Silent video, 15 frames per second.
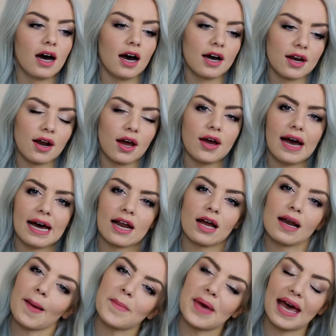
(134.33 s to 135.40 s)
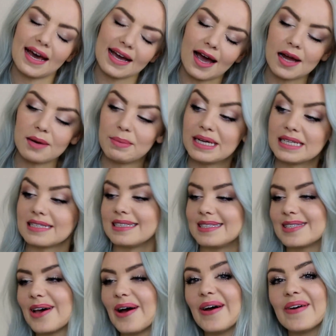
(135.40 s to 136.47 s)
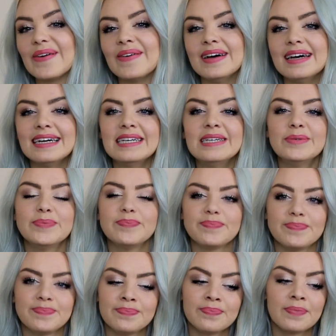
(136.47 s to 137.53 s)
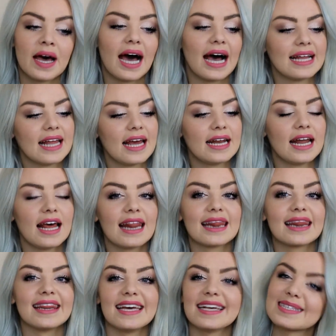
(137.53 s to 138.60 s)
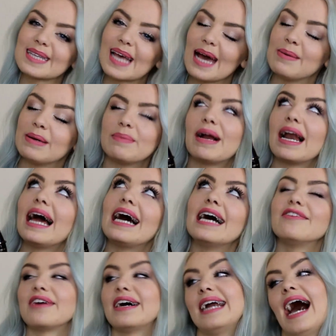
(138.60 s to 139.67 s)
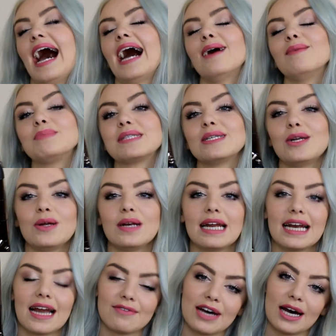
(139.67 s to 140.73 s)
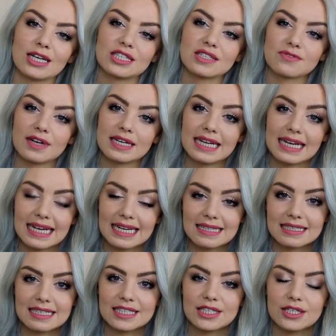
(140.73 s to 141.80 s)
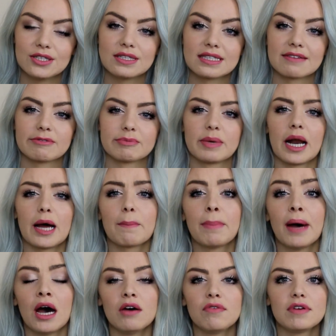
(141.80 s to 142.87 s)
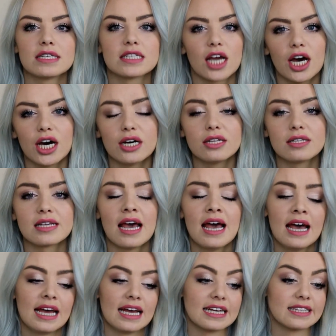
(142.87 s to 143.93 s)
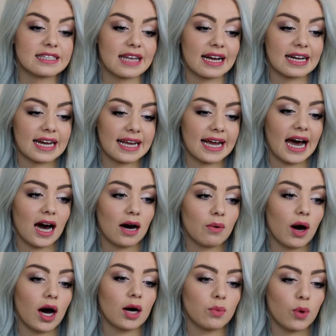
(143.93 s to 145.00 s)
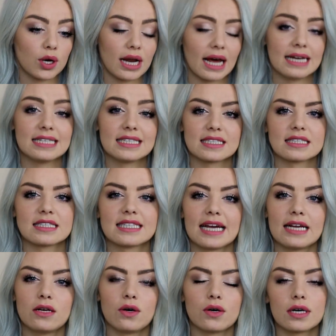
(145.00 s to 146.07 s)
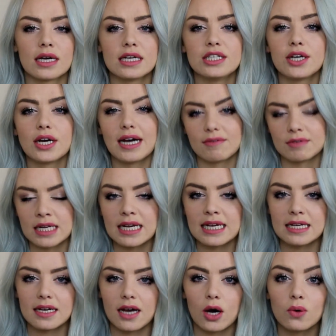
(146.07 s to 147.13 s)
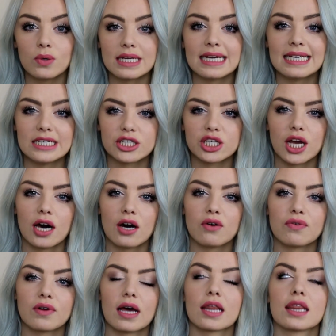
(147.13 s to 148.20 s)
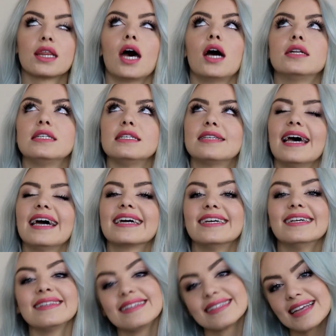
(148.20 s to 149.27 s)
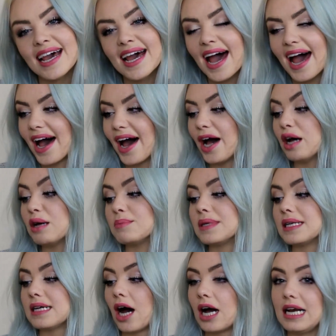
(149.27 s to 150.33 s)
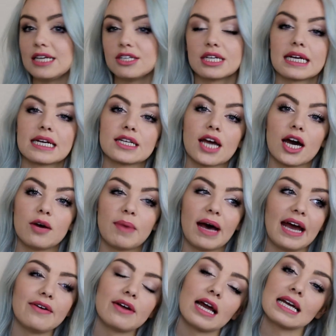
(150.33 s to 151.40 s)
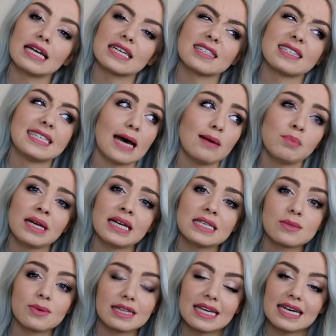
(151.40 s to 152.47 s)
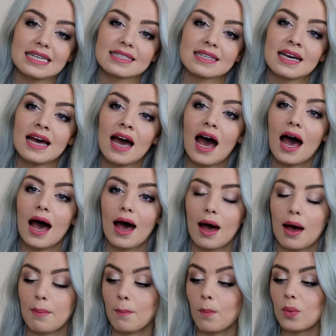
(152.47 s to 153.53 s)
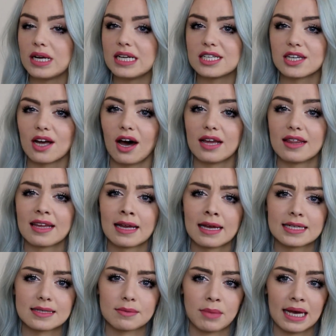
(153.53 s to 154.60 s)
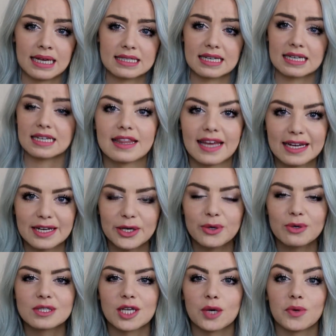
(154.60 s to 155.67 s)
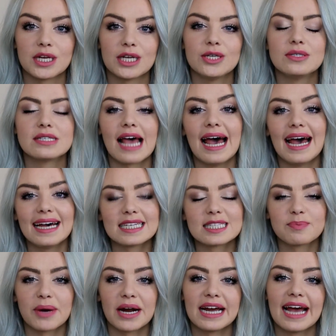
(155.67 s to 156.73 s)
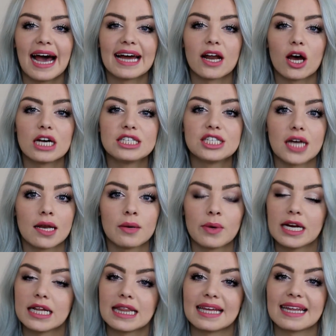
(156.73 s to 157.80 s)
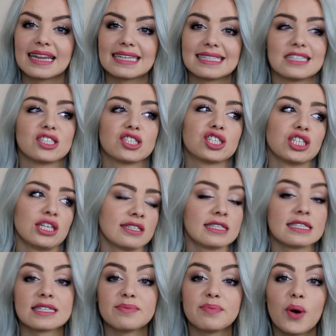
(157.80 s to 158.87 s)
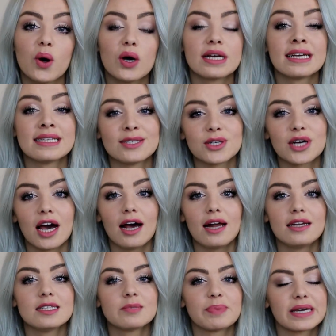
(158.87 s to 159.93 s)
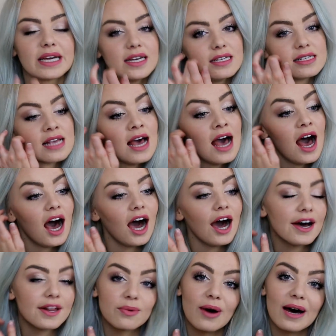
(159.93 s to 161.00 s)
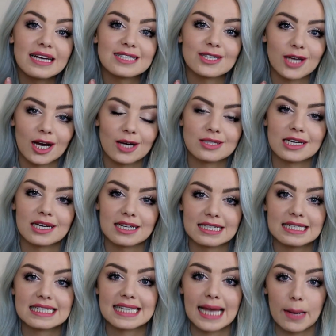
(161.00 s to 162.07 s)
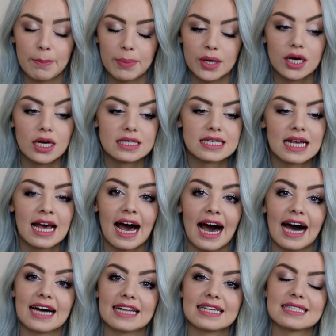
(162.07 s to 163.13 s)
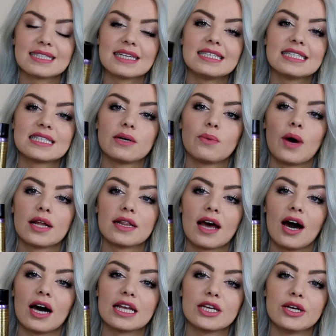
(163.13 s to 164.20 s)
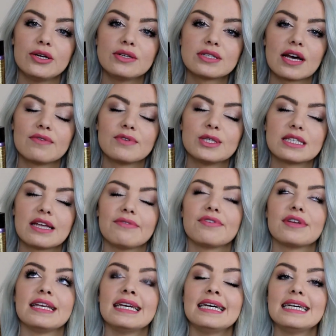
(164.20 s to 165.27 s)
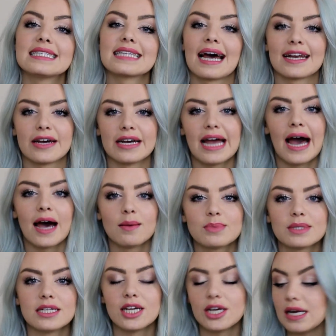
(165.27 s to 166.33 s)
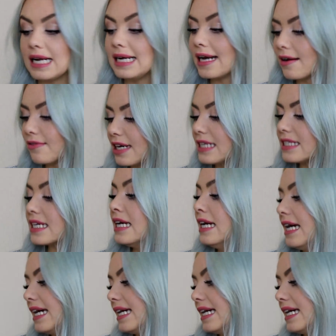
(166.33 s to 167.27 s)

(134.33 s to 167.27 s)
I don't know, and I like my hair kind of messy, so and then this came in my life and I absolutely love it. I just find it easy to use. It gives me like perfect curls, exactly how I want, and it doesn't take long. Like, you don't have to hold each curl for like 30 seconds. I literally can curl my hair in like 10 minutes with this, which I think is amazing. Then you also want to use a hairspray, and I genuinely think this is just as important as your curlers because otherwise your curls aren't going to stay put. And this is the one that I use. I've used it for years and I absolutely love it.